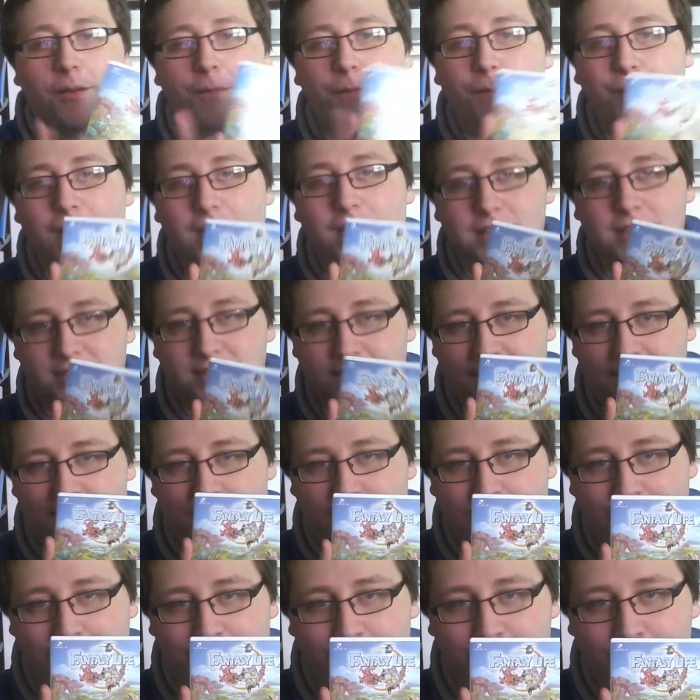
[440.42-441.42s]
Fantasy
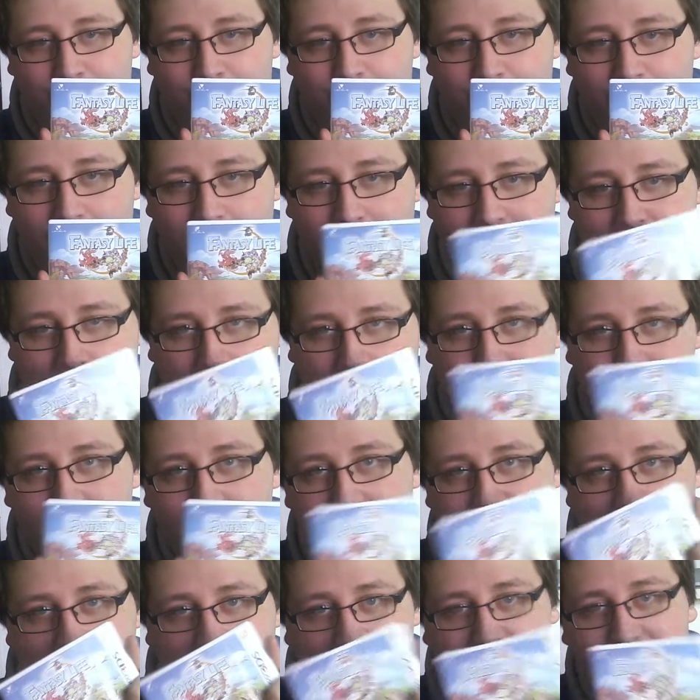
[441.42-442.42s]
Life on the
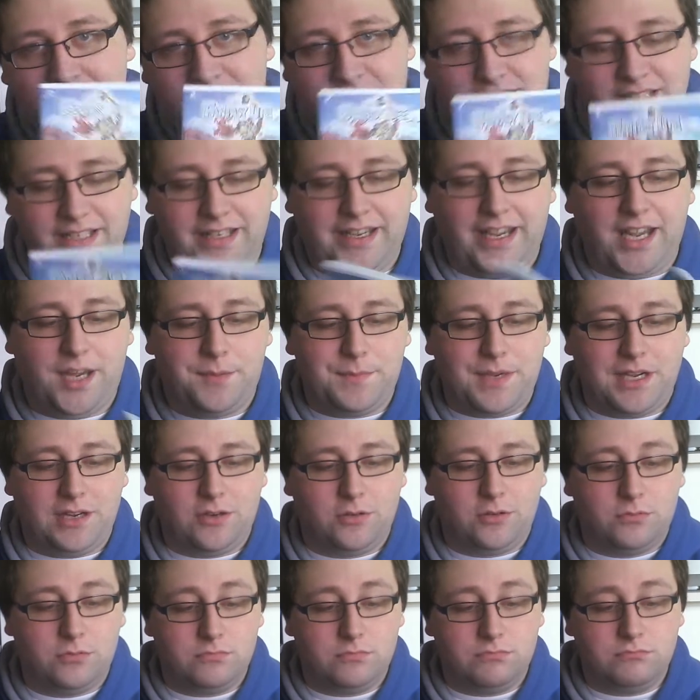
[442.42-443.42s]
3DS that came
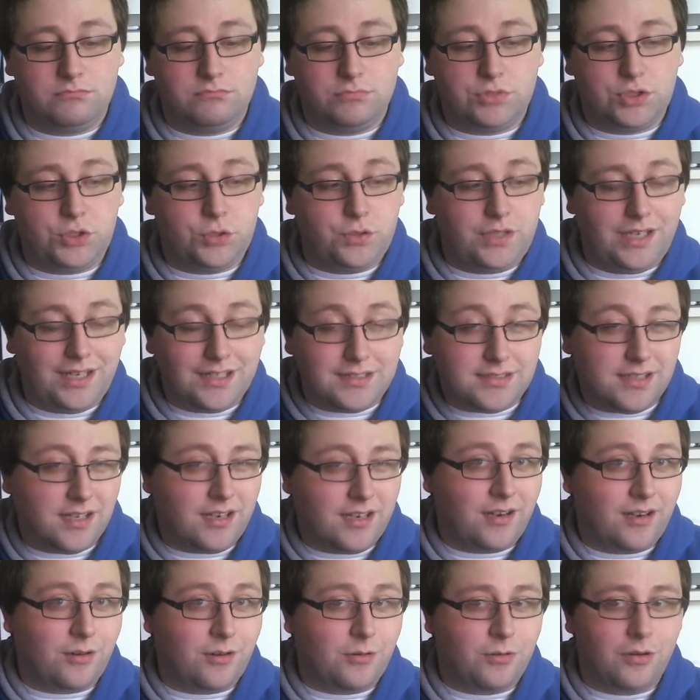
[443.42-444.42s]
out 2 days
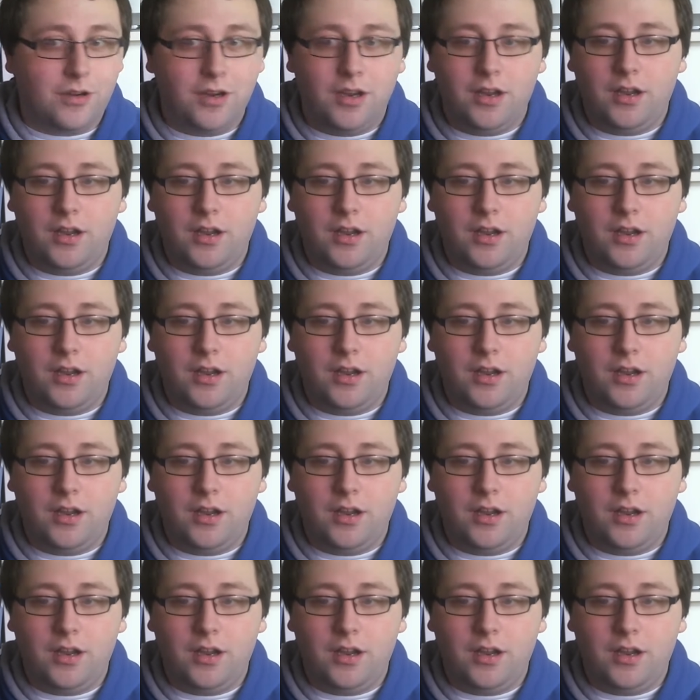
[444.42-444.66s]
ago.